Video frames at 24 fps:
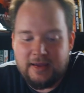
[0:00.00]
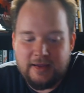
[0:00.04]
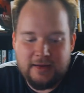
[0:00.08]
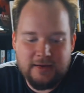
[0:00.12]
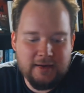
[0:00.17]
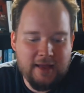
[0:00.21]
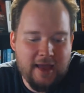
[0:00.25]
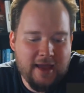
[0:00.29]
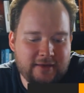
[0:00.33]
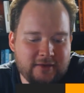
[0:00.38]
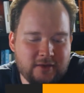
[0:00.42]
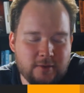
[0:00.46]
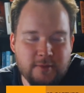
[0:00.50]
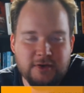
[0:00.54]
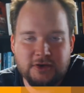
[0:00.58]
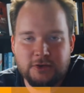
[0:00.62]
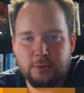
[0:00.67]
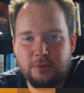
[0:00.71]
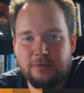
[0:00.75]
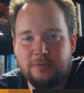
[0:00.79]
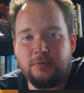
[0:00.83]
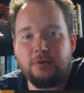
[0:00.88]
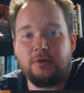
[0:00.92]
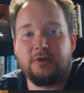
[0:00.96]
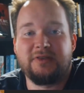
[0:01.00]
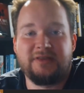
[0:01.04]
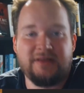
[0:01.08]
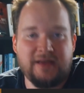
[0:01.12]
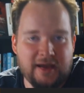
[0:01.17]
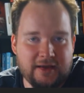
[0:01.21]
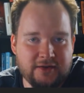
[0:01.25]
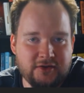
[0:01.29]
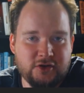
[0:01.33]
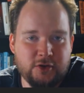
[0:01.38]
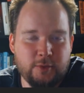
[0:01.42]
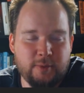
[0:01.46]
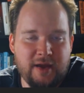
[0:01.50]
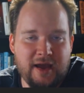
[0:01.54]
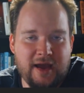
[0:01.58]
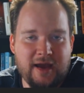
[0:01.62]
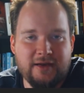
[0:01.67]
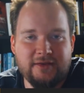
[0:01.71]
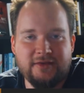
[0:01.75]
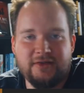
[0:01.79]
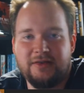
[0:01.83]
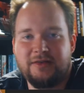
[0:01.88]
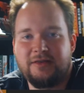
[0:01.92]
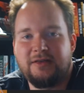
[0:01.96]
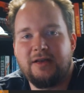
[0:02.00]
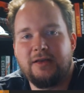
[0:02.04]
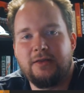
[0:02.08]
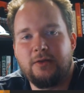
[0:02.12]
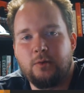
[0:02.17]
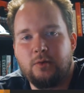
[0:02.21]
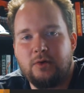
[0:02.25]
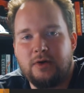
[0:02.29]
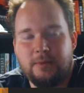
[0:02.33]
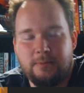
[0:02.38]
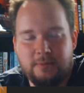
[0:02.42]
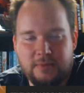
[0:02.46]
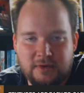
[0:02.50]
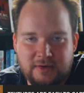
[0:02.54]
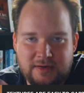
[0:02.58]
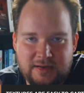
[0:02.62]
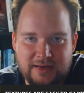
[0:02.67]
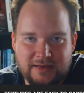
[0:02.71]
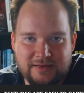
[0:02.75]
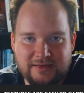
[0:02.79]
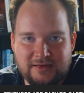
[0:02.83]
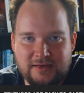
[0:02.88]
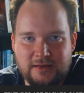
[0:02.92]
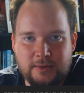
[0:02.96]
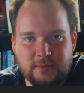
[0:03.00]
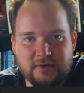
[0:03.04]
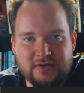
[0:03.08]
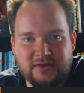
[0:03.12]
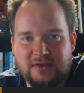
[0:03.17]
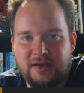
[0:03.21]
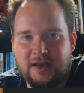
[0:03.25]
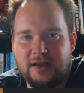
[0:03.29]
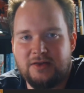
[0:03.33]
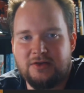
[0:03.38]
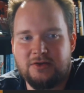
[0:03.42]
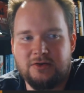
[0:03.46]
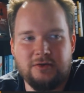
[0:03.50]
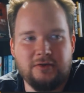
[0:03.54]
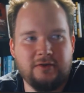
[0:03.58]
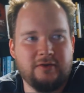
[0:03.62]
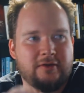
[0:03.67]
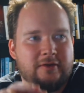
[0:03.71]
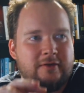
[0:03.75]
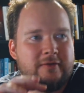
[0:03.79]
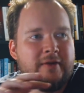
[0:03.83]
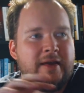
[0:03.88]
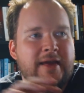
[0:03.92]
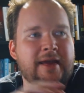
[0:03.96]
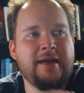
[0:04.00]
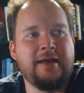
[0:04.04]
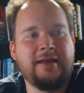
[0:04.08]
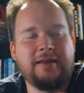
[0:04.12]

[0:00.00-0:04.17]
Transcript: And as I mentioned before, texture packs is another one, building out seamless textures of